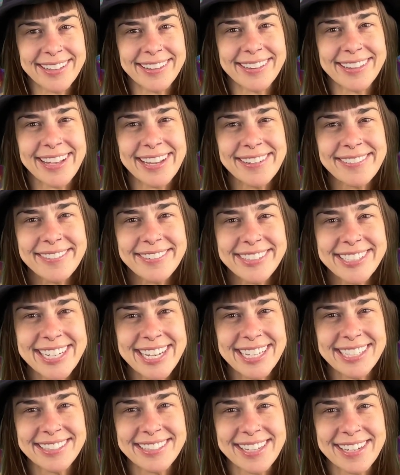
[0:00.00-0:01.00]
Life
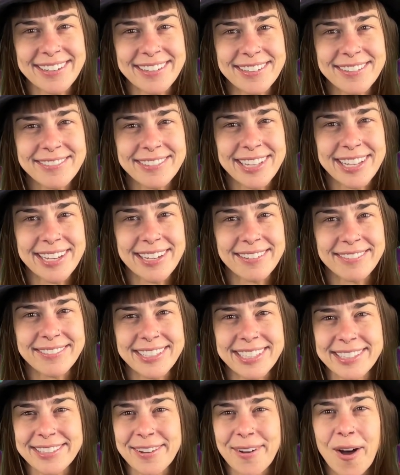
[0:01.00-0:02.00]
takes care of life,
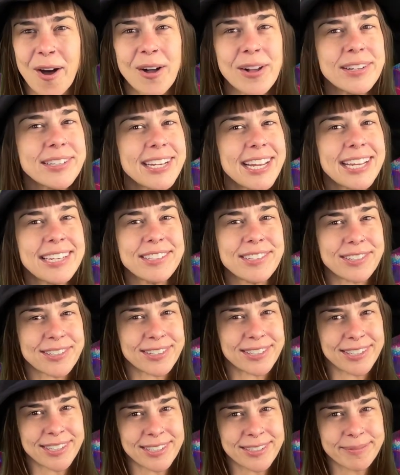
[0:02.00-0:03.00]
it's all
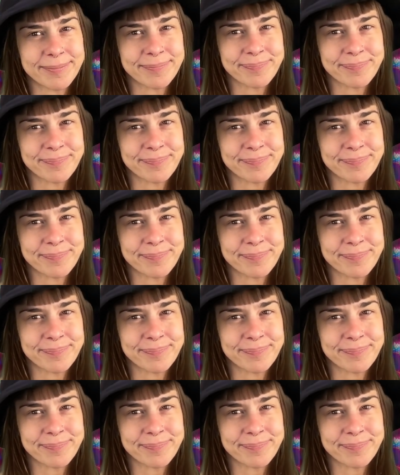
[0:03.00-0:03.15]
nature.